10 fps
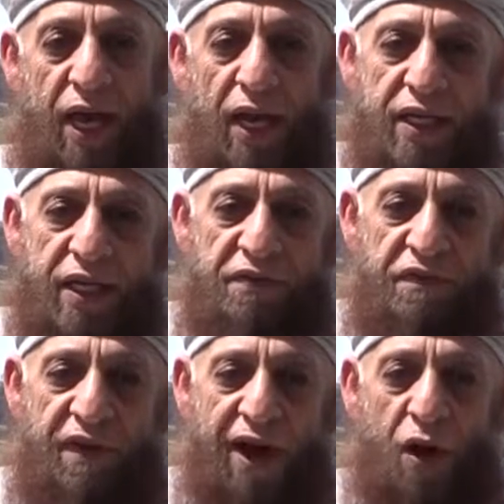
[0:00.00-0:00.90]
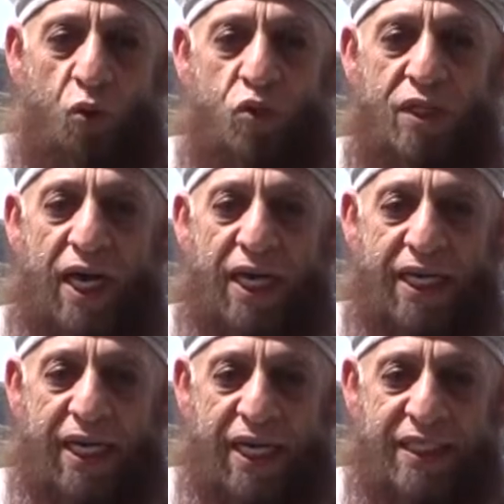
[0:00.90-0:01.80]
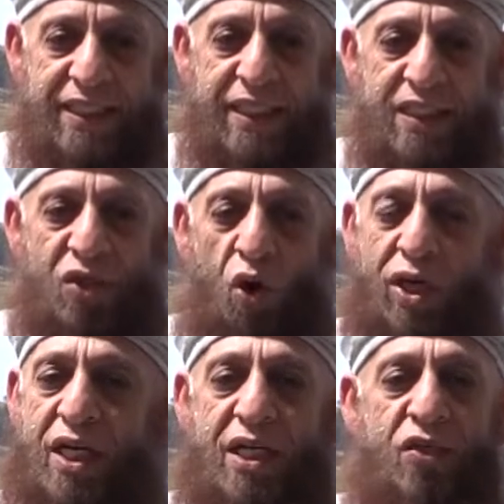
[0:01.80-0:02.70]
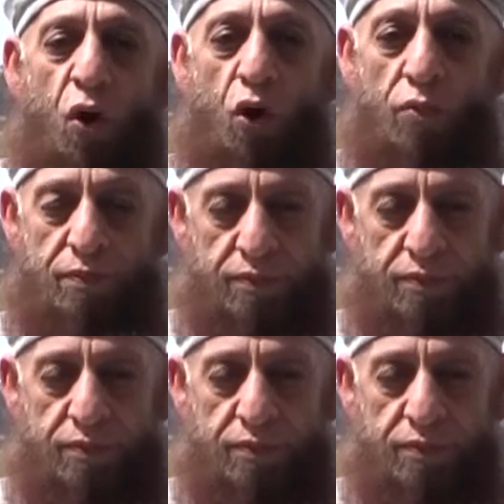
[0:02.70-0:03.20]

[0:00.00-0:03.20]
and he found a curtain on her door.